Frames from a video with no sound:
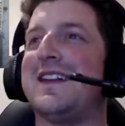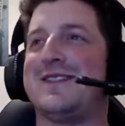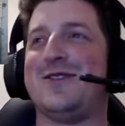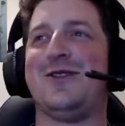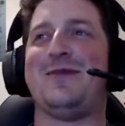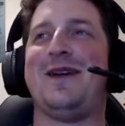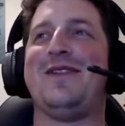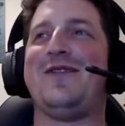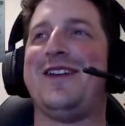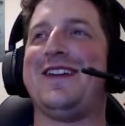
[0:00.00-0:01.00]
It's all
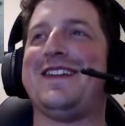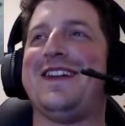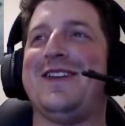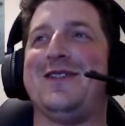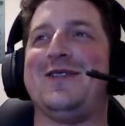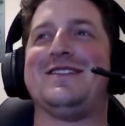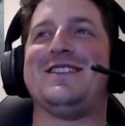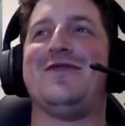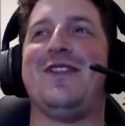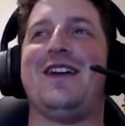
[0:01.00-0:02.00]
about finding that
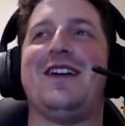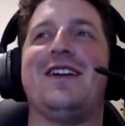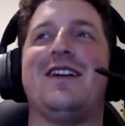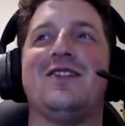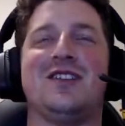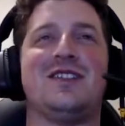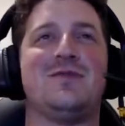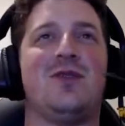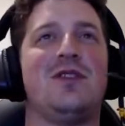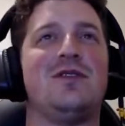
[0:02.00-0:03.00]
elusive G
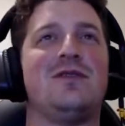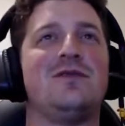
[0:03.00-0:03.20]
spot.